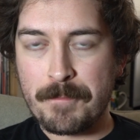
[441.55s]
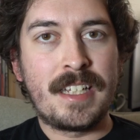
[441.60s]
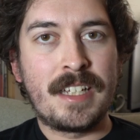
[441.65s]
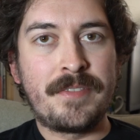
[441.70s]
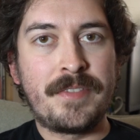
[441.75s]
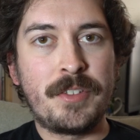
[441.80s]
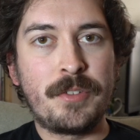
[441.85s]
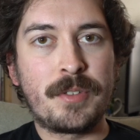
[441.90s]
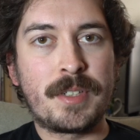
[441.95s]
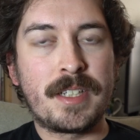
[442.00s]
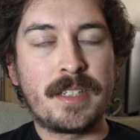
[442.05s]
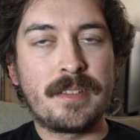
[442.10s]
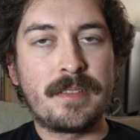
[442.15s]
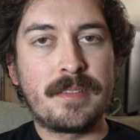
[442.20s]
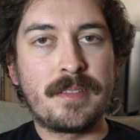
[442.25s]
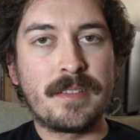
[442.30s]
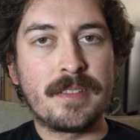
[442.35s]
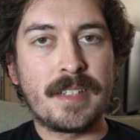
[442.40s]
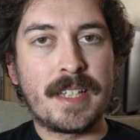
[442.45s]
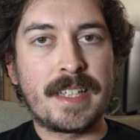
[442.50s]
If
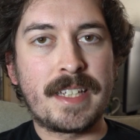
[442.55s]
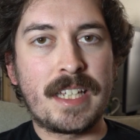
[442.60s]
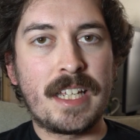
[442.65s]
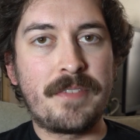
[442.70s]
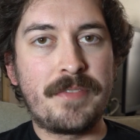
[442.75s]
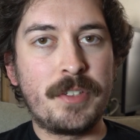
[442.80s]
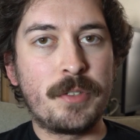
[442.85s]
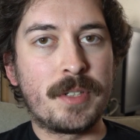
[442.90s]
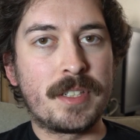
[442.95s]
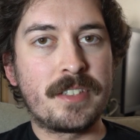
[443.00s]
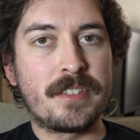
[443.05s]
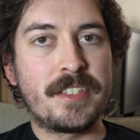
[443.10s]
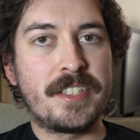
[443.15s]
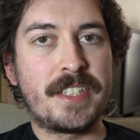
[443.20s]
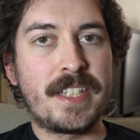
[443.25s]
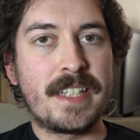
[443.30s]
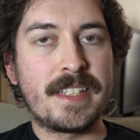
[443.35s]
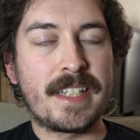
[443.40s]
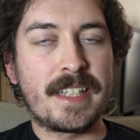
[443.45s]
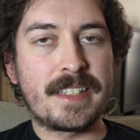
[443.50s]
you
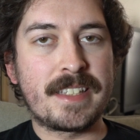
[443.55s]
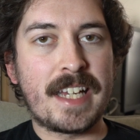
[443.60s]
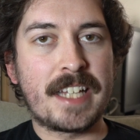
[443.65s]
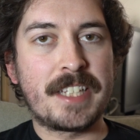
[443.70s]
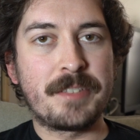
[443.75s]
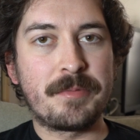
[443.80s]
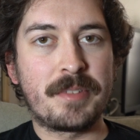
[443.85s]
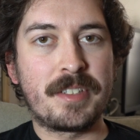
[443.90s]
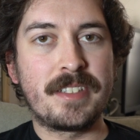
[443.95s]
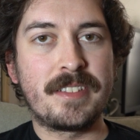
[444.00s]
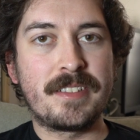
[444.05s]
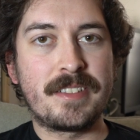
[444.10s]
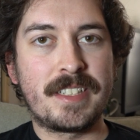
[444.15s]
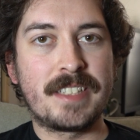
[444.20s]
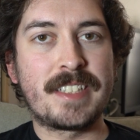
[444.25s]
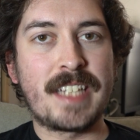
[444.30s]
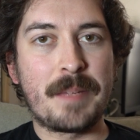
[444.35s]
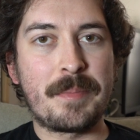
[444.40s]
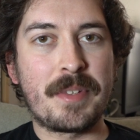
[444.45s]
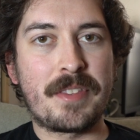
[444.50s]
understand like that's what the
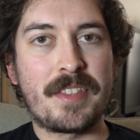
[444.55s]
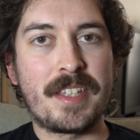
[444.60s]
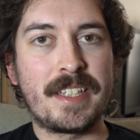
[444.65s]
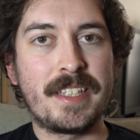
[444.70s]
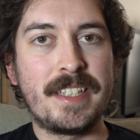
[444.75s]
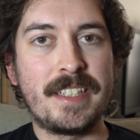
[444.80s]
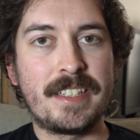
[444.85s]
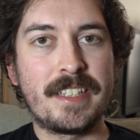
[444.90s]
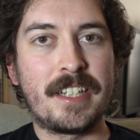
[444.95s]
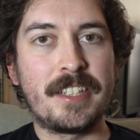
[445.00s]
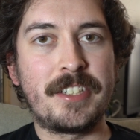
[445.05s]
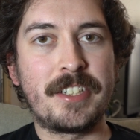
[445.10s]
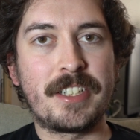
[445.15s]
type of thing he does,